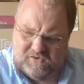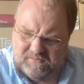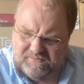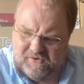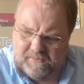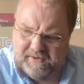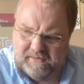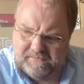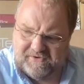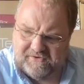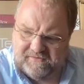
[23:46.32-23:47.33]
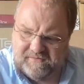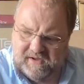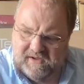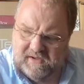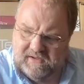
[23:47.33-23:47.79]
proper sort of
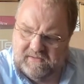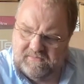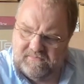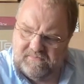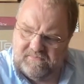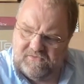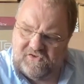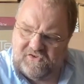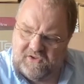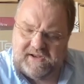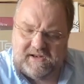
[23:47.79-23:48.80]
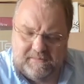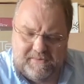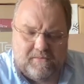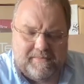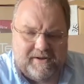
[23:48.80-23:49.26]
solidly
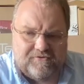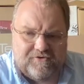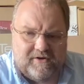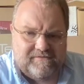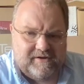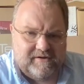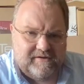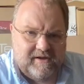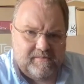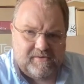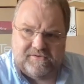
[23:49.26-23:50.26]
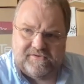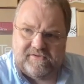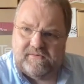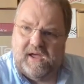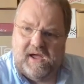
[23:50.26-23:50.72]
built belt drive turntables,